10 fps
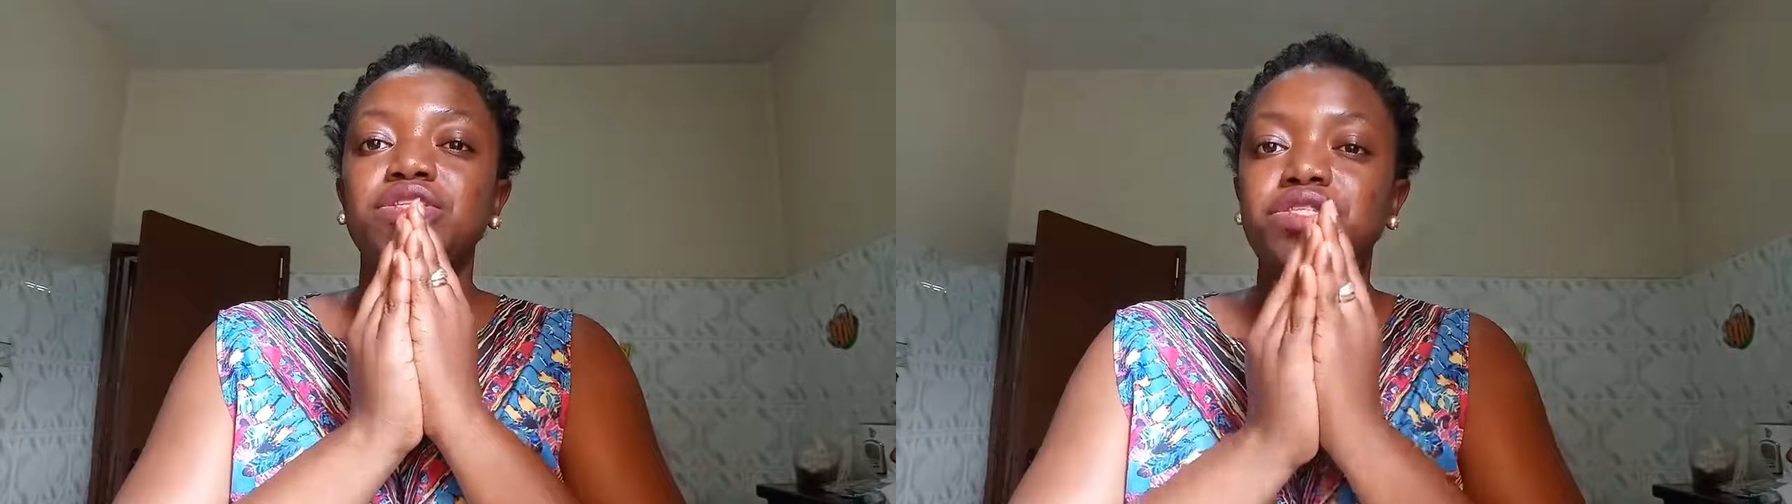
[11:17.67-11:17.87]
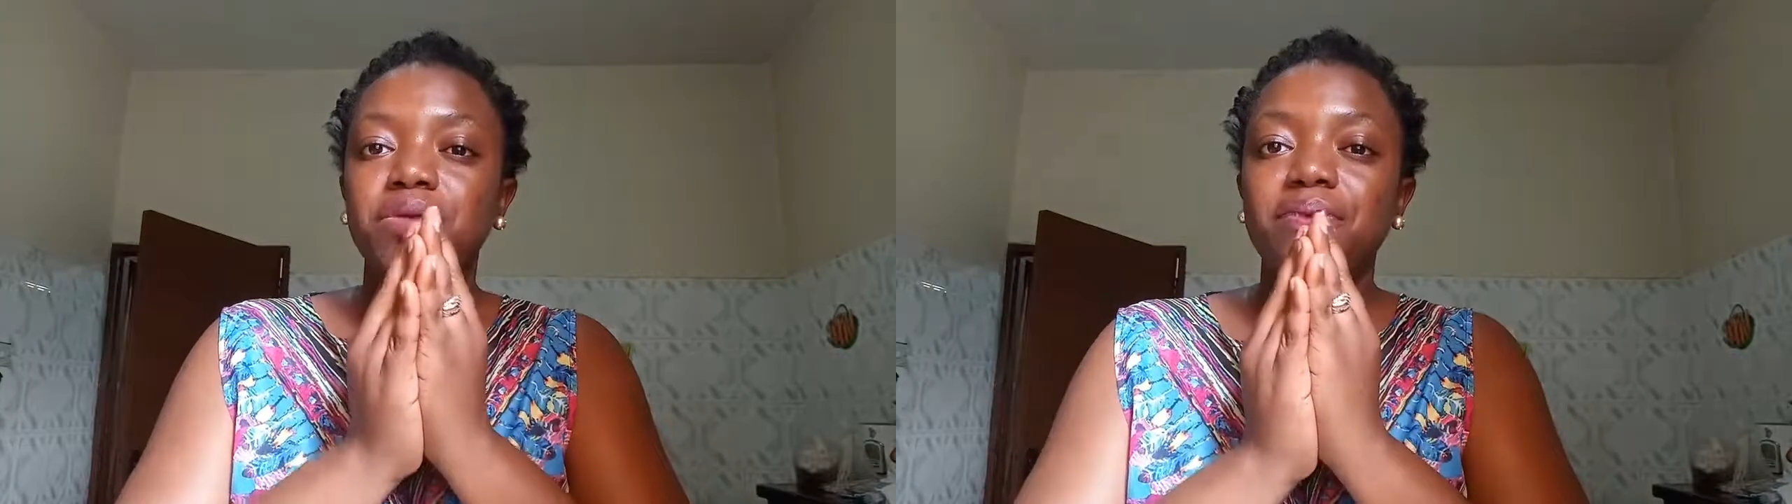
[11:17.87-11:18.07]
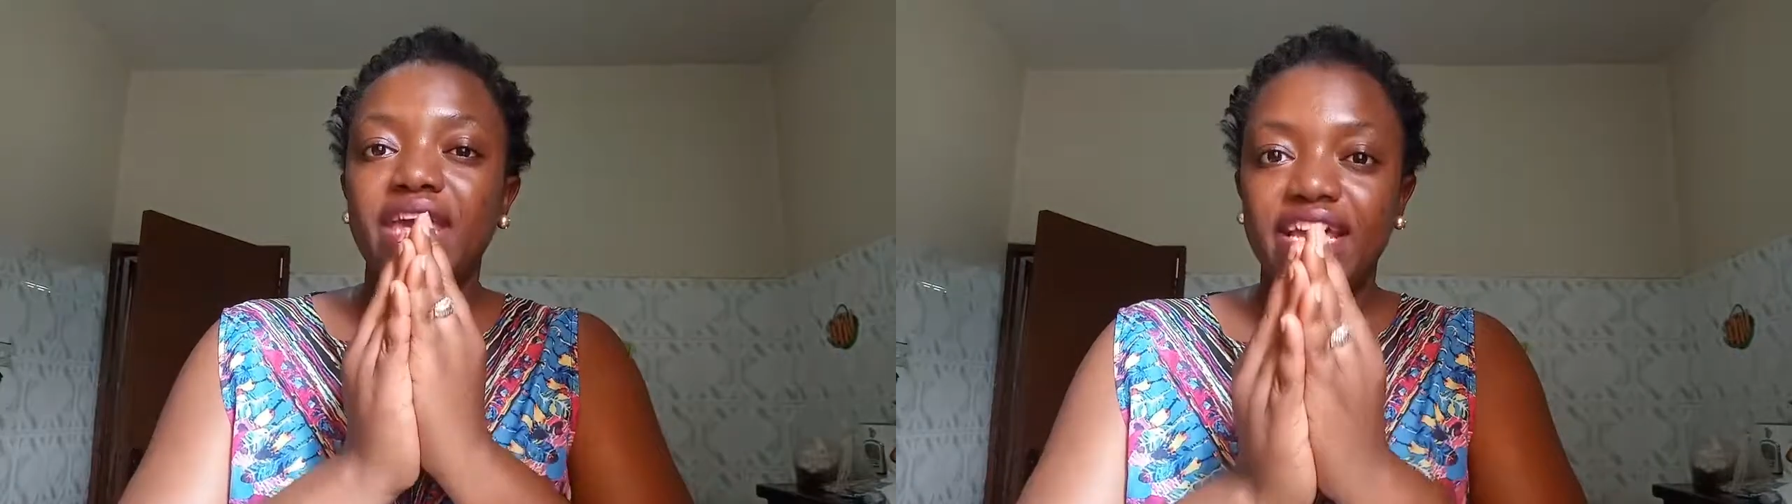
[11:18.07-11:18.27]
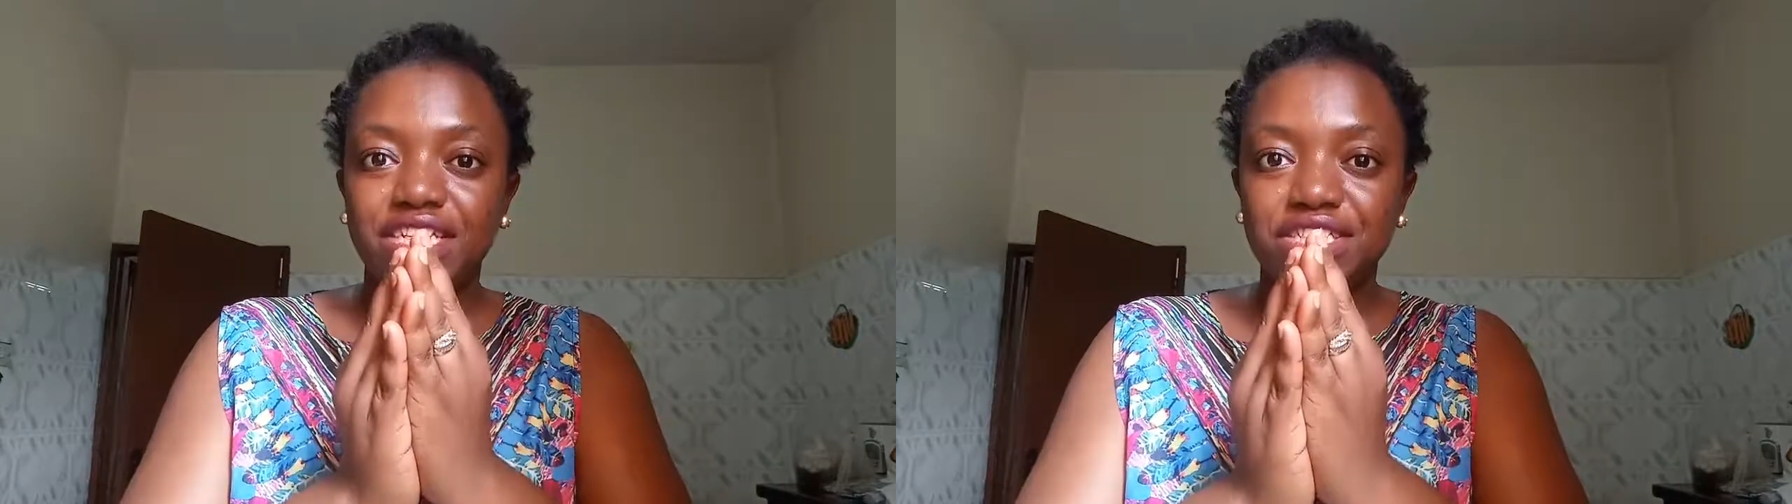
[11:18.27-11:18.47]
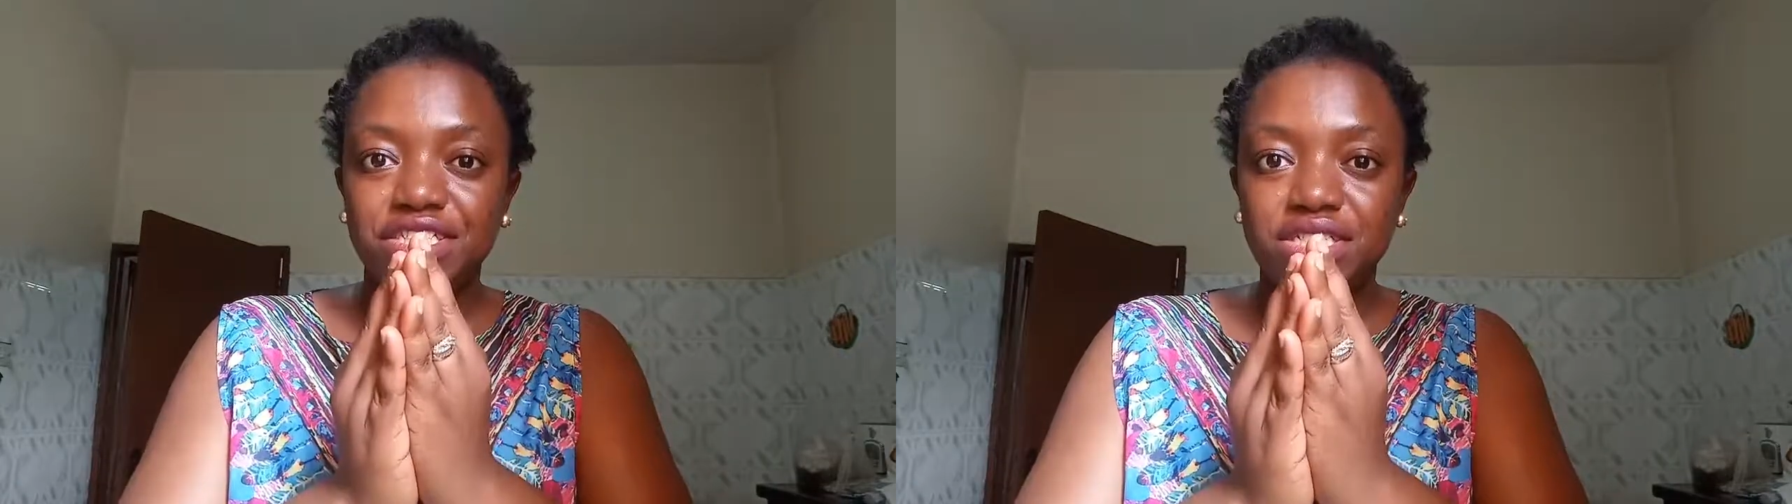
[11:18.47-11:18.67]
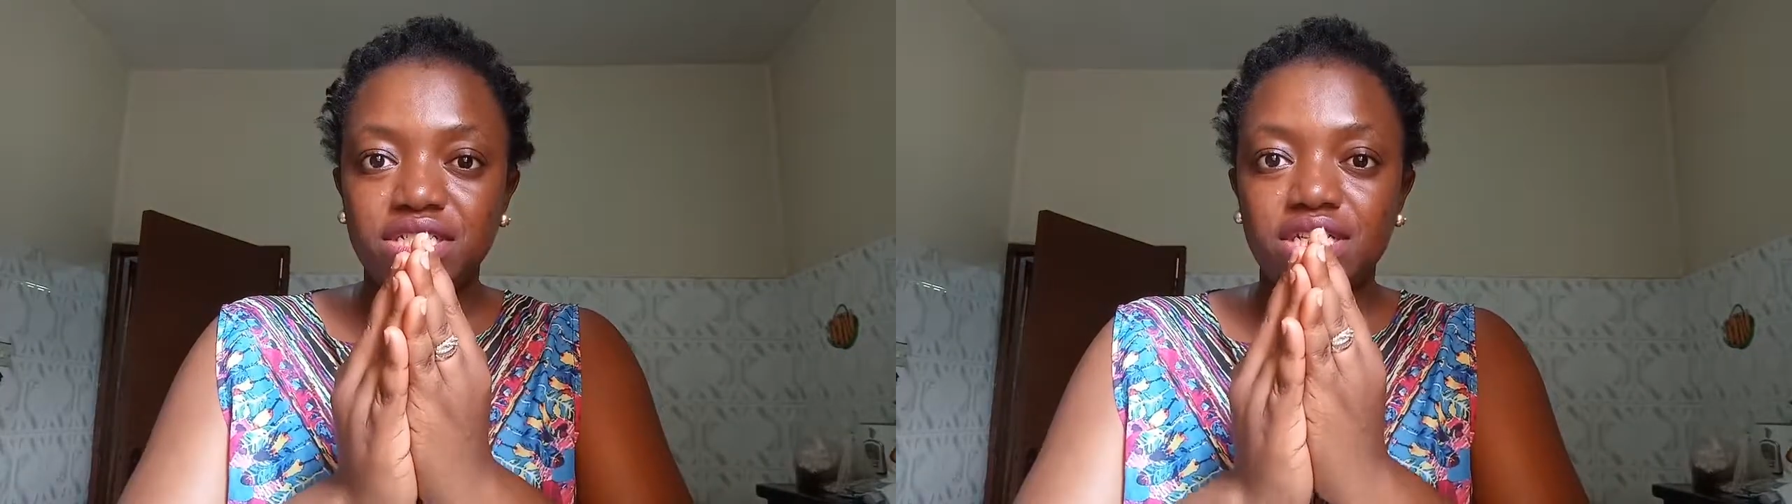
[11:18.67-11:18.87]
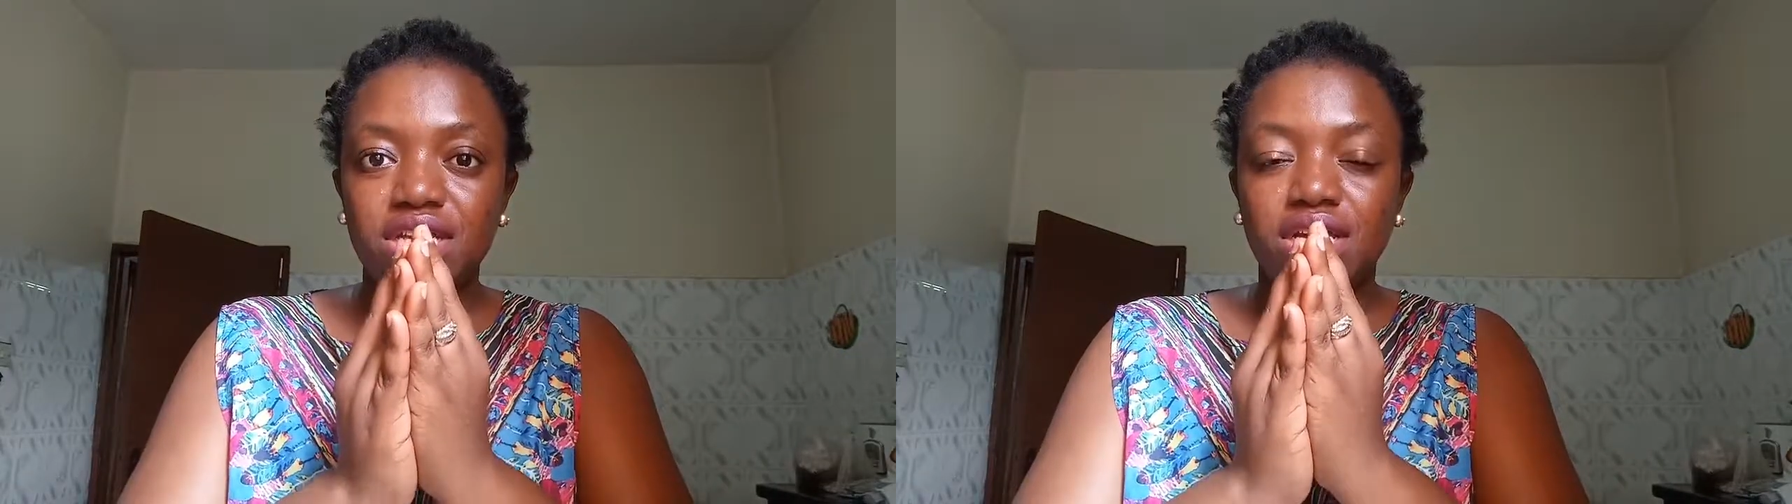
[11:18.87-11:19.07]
stop aging,